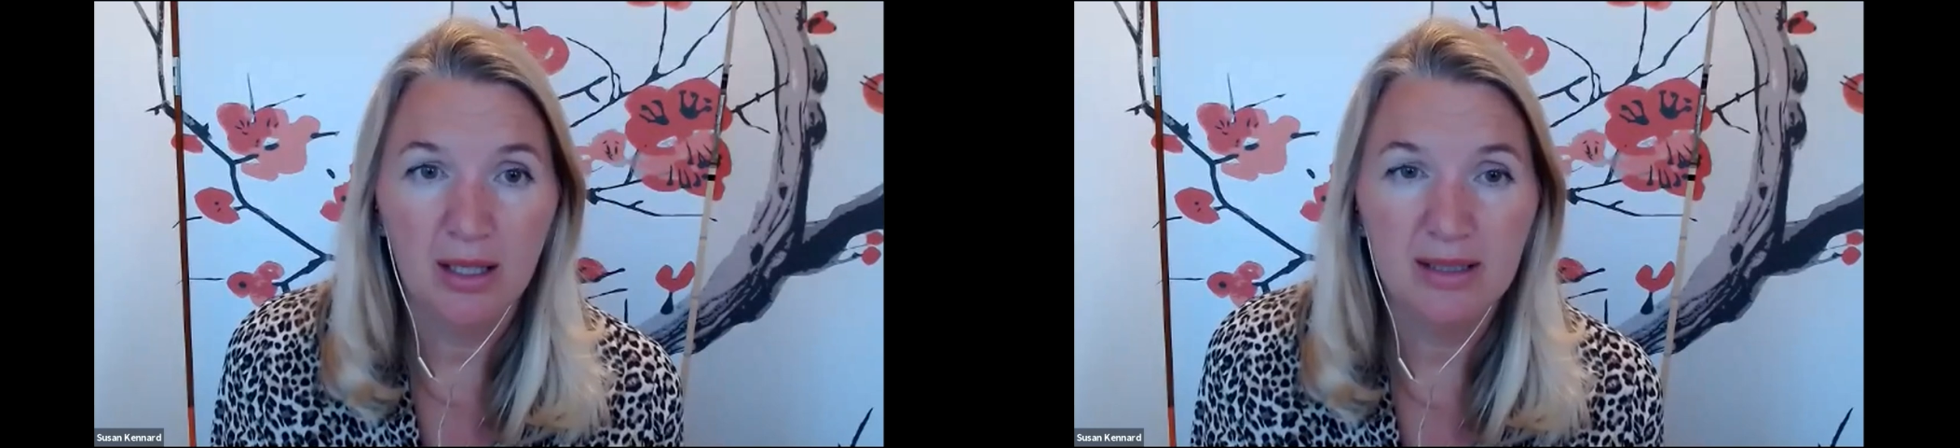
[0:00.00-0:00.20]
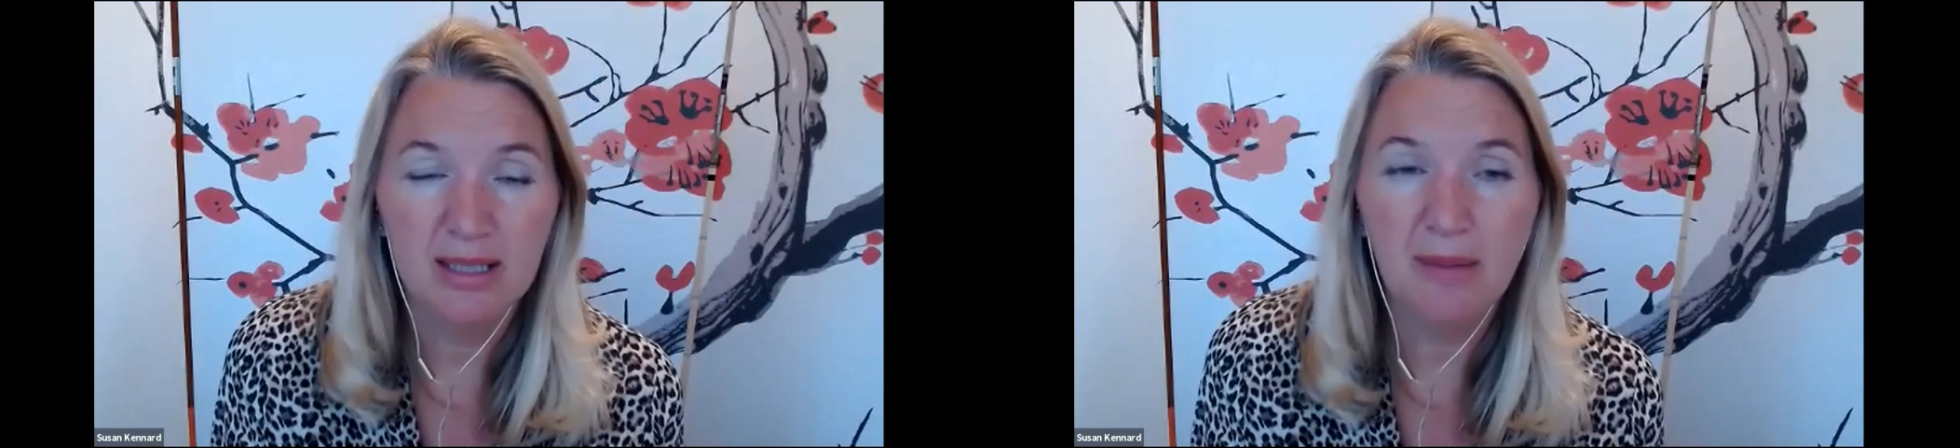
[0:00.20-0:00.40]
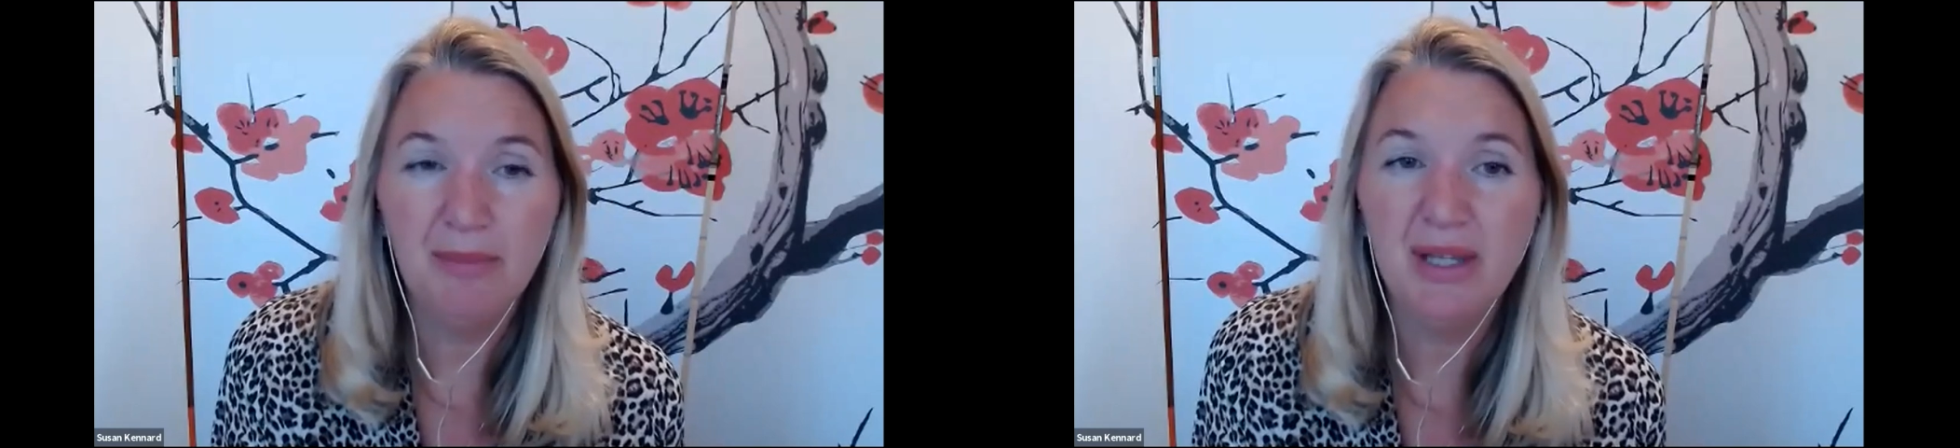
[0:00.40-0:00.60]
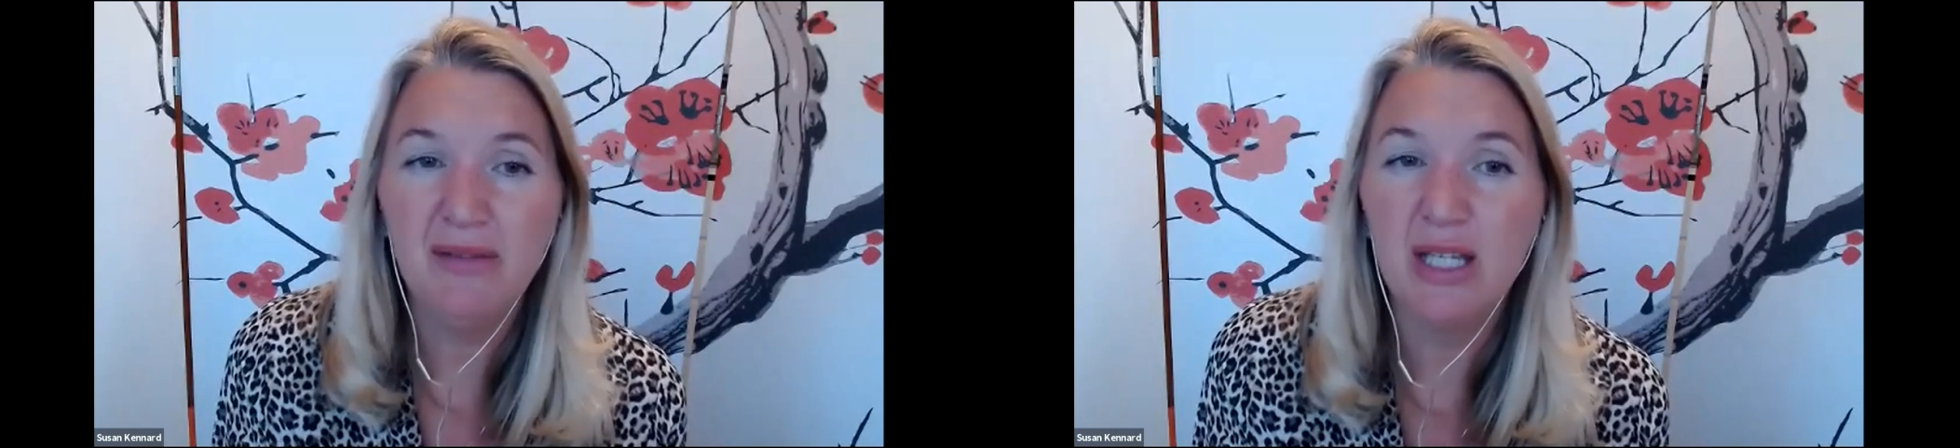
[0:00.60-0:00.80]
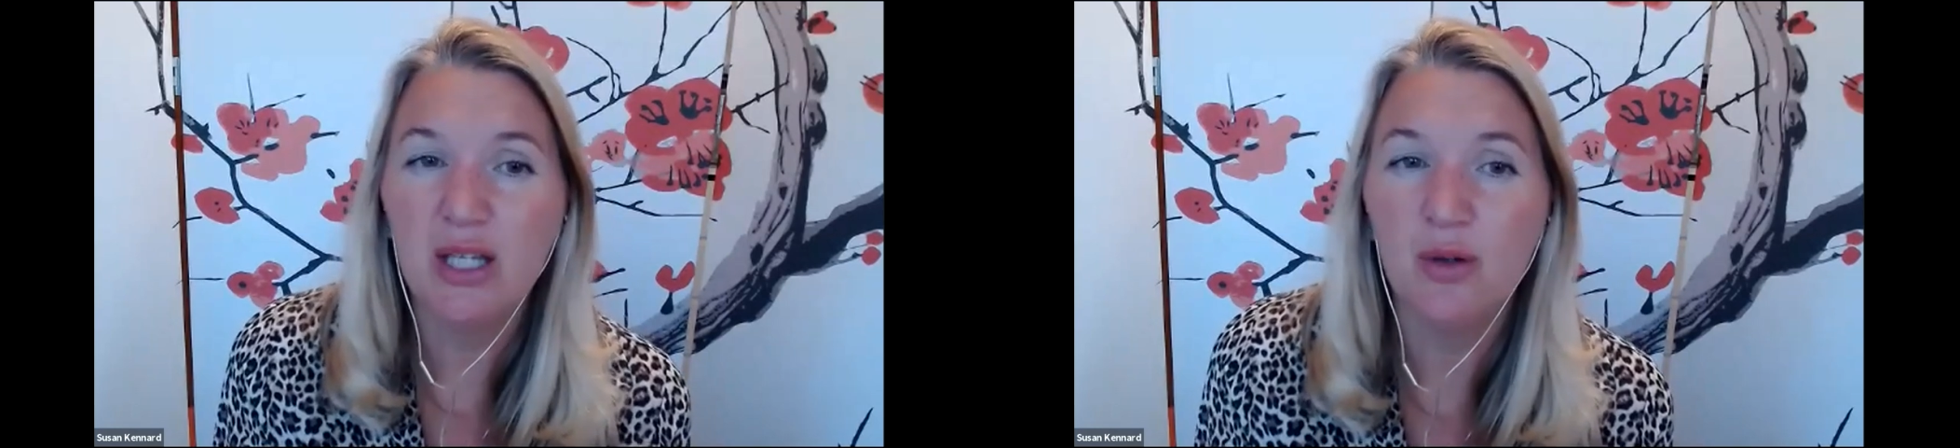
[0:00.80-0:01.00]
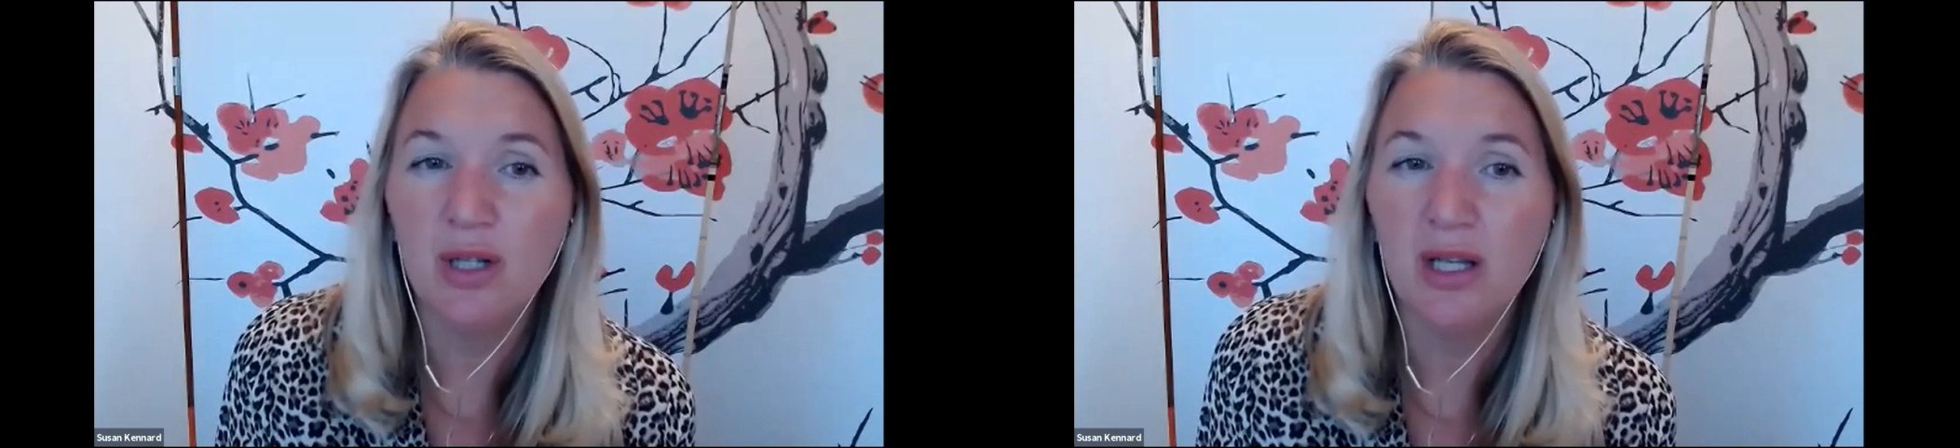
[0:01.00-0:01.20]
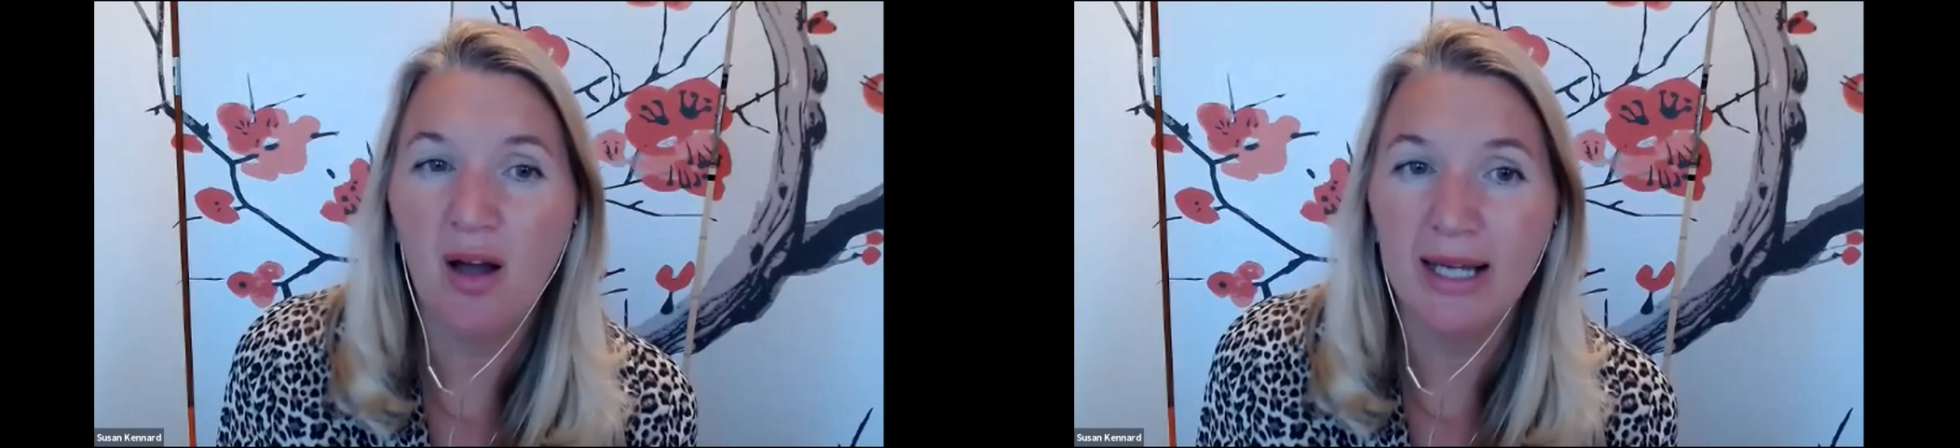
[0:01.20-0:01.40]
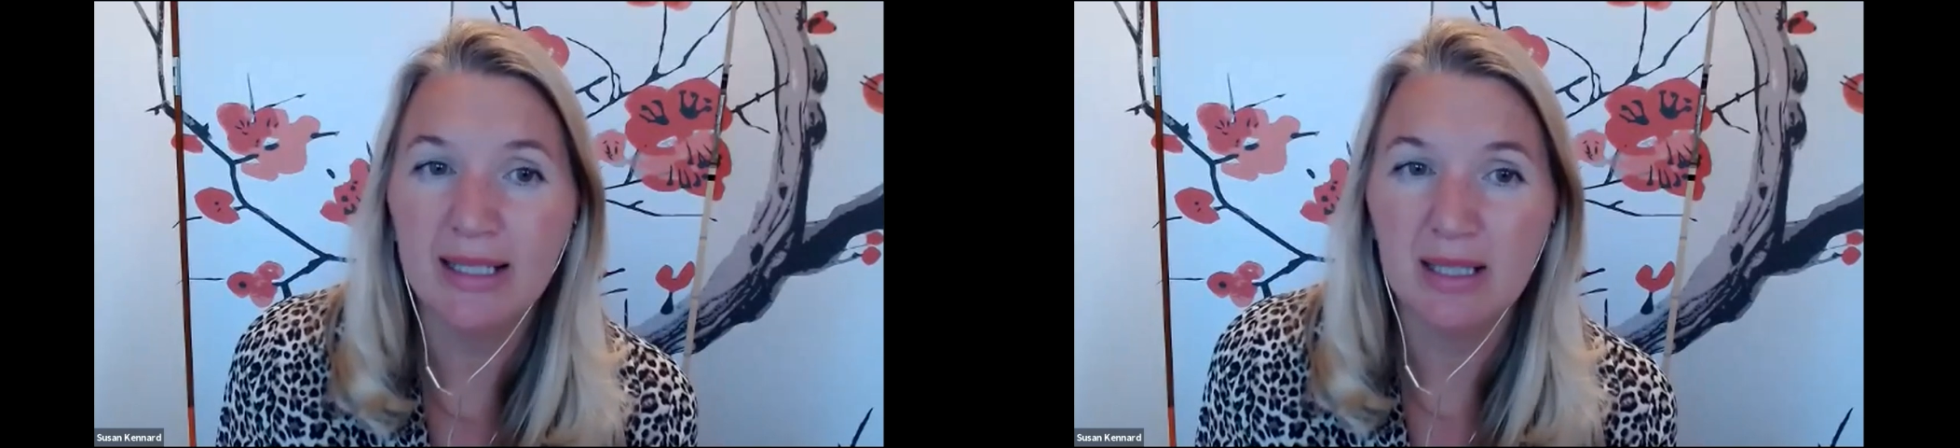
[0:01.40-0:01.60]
something that you'd like